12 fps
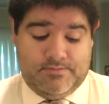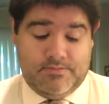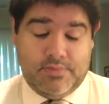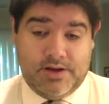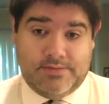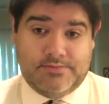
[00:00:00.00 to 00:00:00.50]

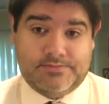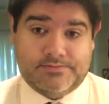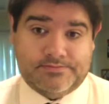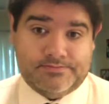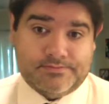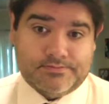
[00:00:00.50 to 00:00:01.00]
But
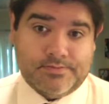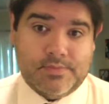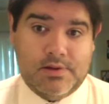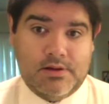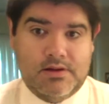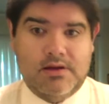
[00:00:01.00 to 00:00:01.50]

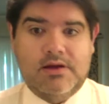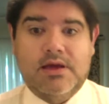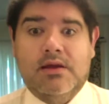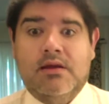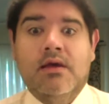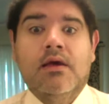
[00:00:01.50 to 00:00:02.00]

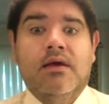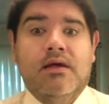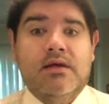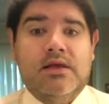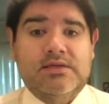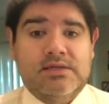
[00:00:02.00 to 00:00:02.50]
again,
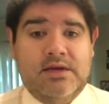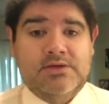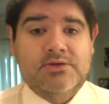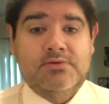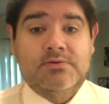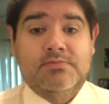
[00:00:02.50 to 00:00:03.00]
that's not
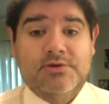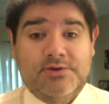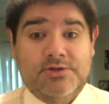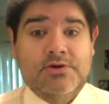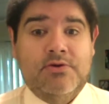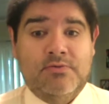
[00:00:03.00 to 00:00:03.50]
true.
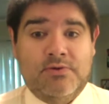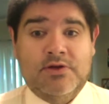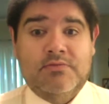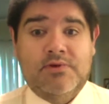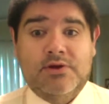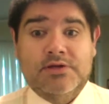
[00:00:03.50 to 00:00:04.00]
Patricia Cornwell's
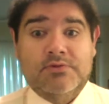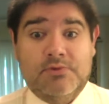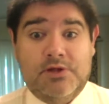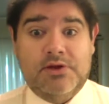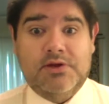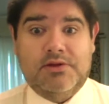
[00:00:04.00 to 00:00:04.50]
book is
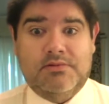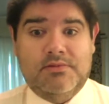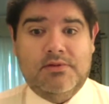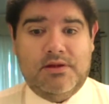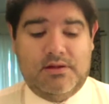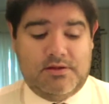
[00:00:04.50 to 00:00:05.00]
really good.
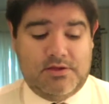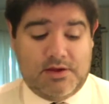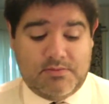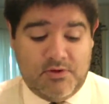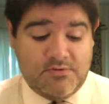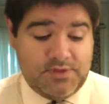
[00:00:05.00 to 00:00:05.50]

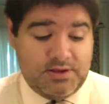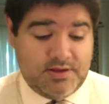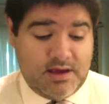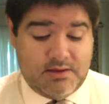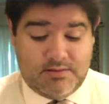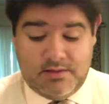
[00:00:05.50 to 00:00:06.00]
Check both of these
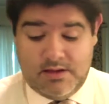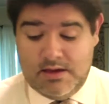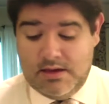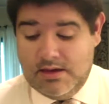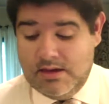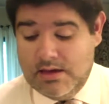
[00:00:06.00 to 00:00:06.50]
out.
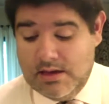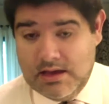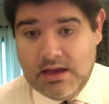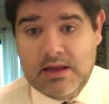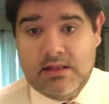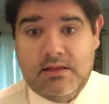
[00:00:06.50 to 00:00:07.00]

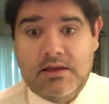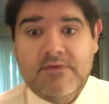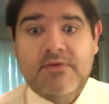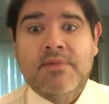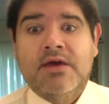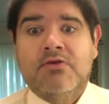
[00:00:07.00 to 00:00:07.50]
And
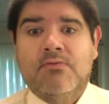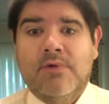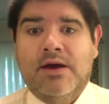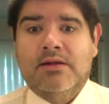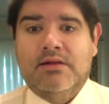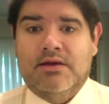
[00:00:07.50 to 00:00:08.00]
even Matthew
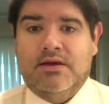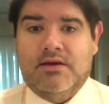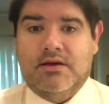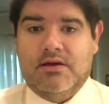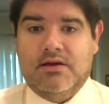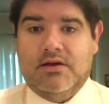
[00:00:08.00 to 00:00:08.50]
Riley,
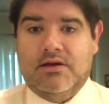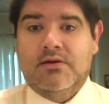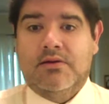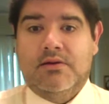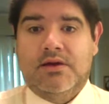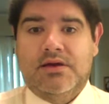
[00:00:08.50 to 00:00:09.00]

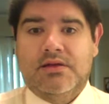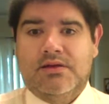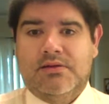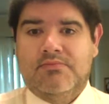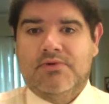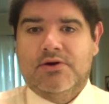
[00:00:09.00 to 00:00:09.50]
he did
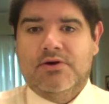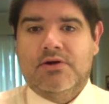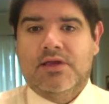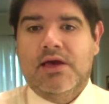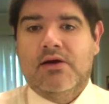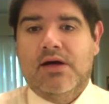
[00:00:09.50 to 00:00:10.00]
a book
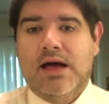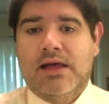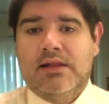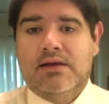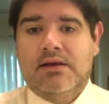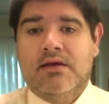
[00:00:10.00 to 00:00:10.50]
called Hell
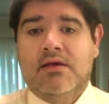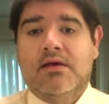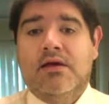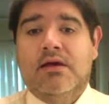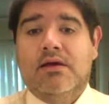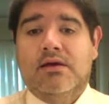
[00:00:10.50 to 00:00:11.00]
Island.
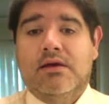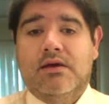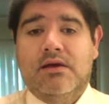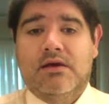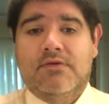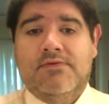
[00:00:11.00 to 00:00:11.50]

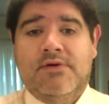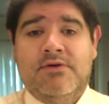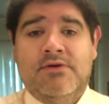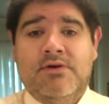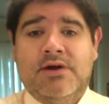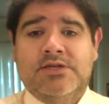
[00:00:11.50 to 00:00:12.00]
If I were
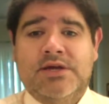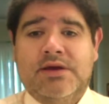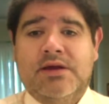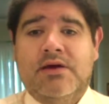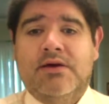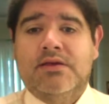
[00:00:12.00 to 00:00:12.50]
you, I'd check it out.